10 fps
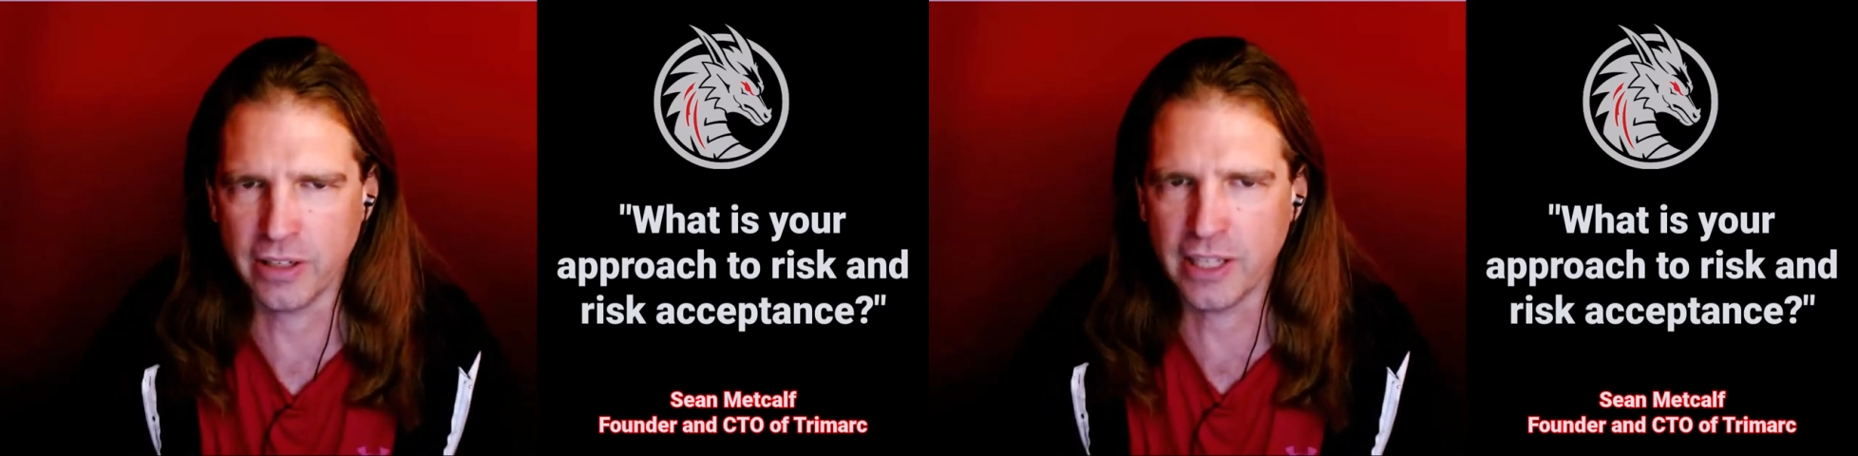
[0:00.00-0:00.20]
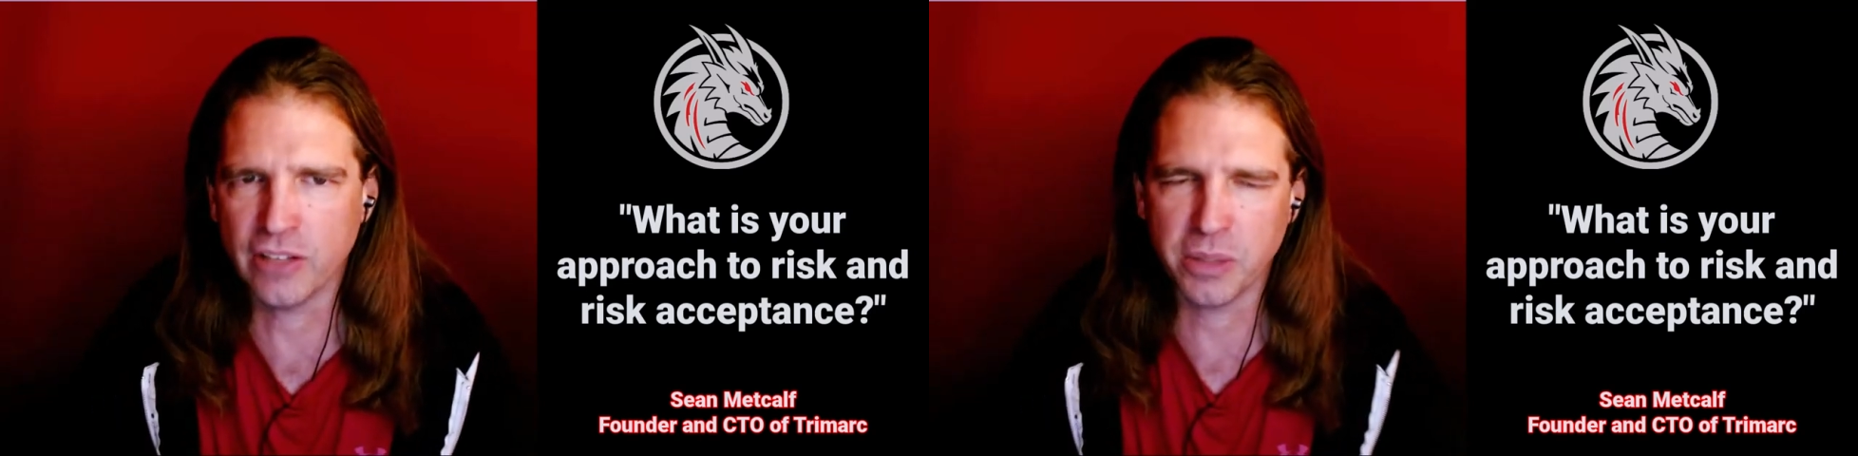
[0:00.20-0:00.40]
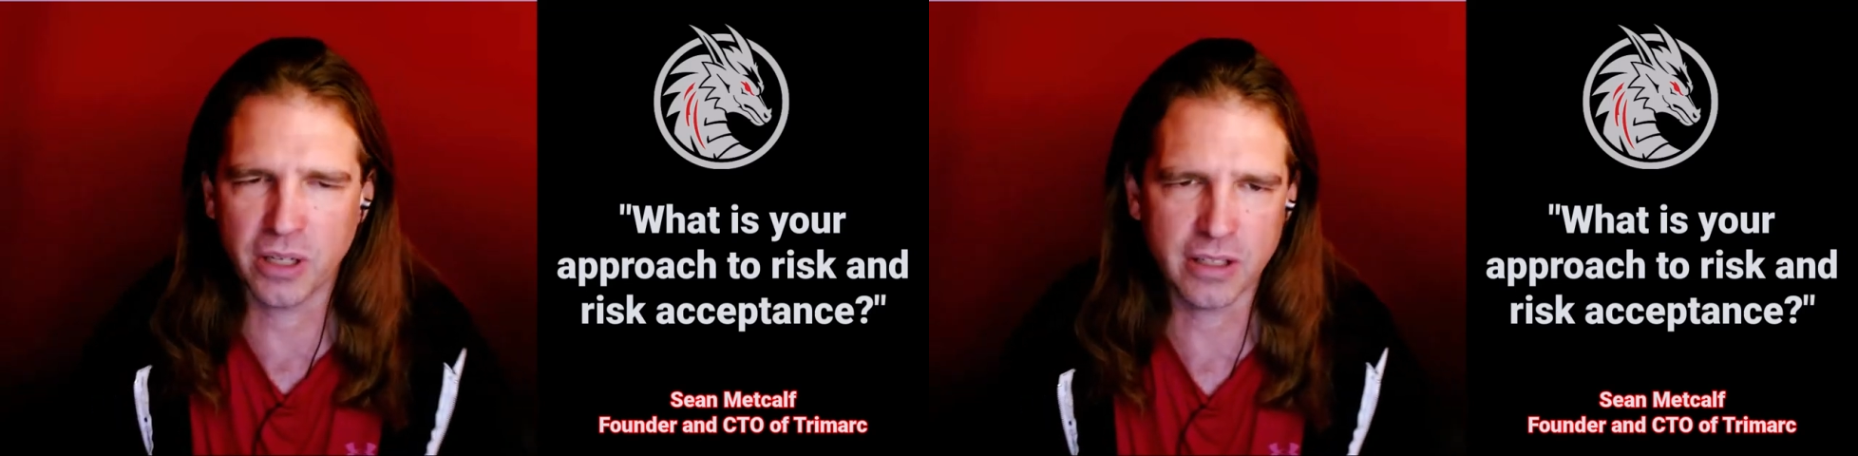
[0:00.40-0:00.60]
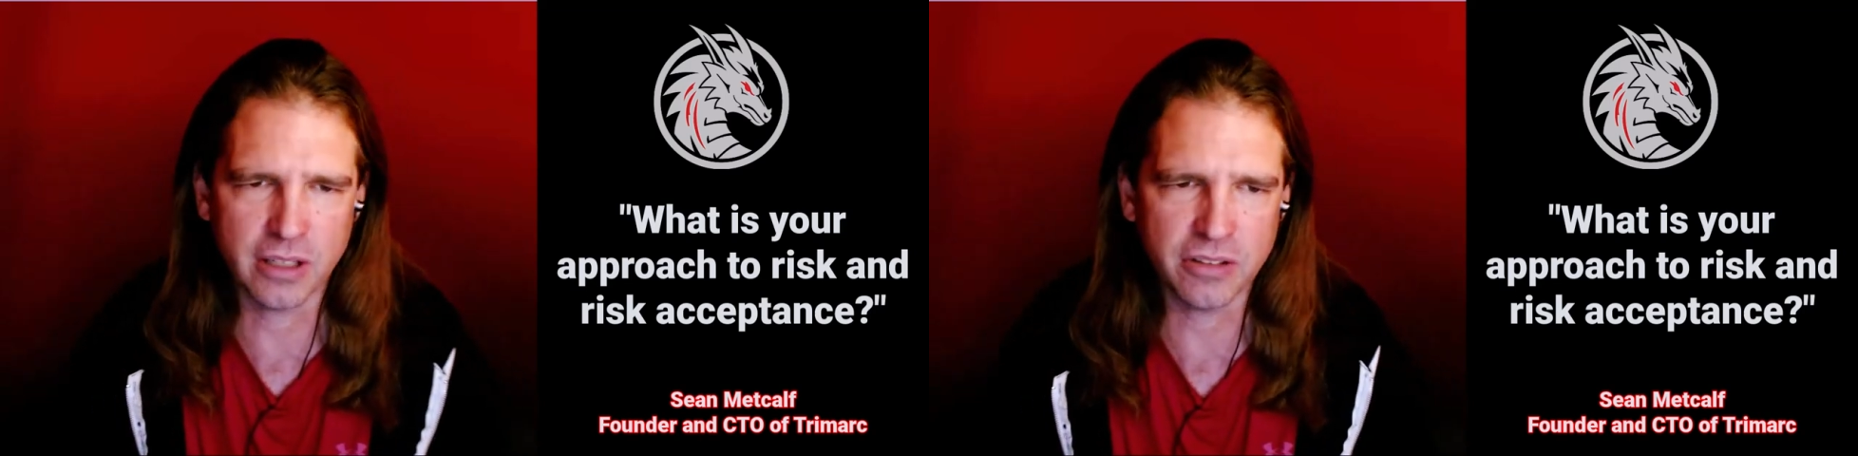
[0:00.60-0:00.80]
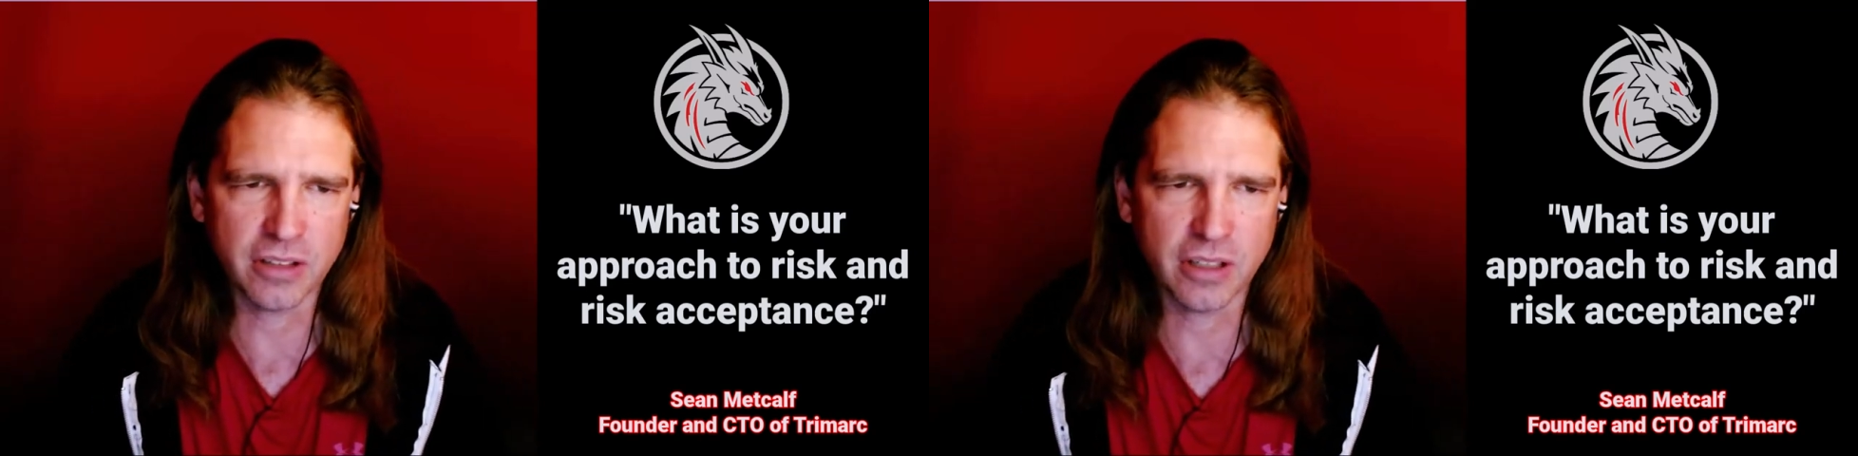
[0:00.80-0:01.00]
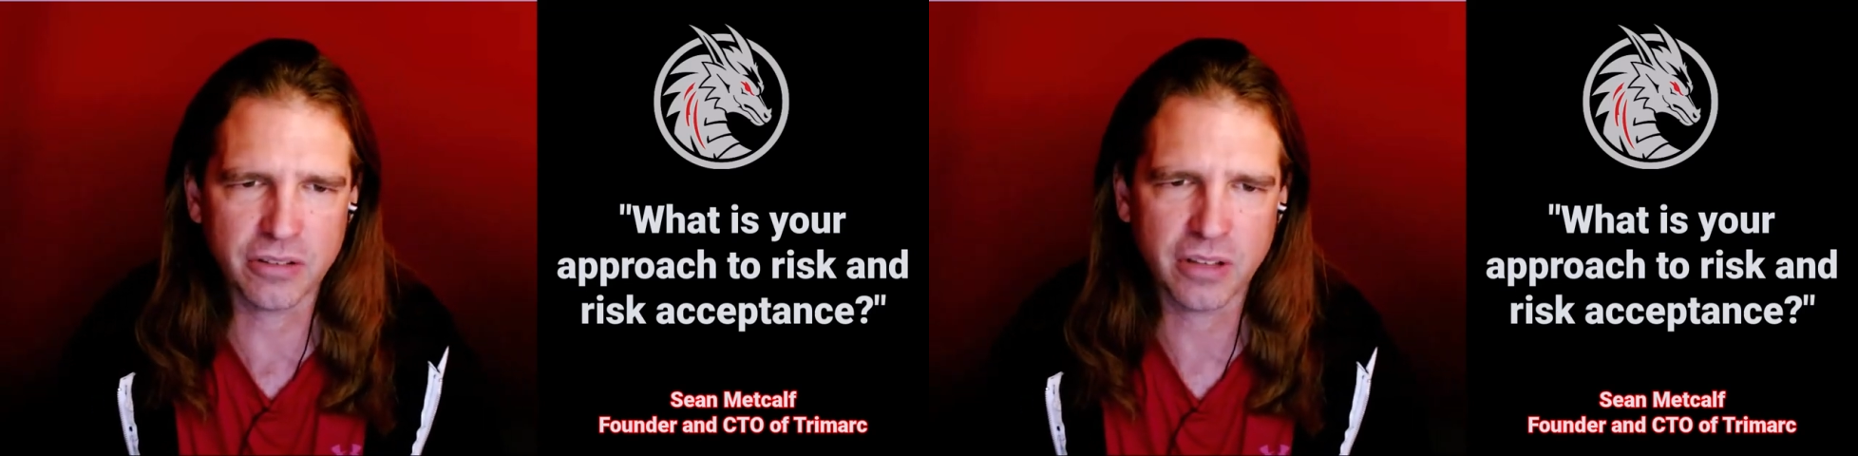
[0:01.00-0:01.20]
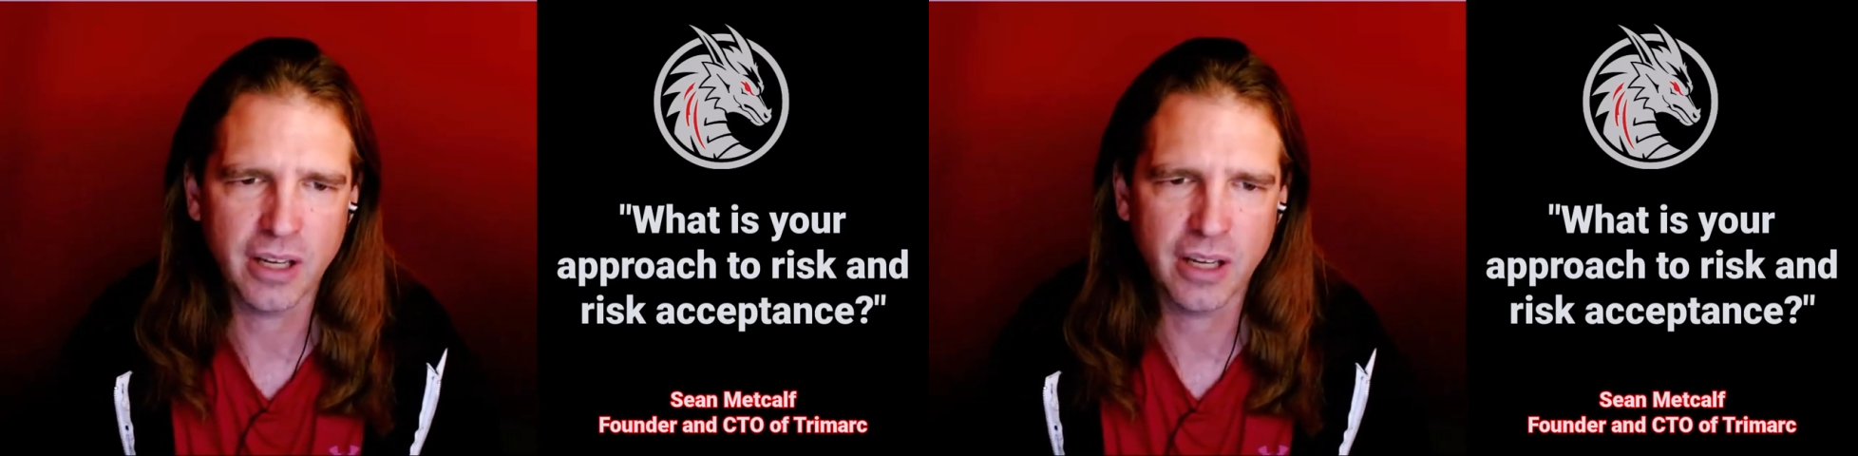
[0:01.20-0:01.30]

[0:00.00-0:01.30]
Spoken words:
needs to be on DCs.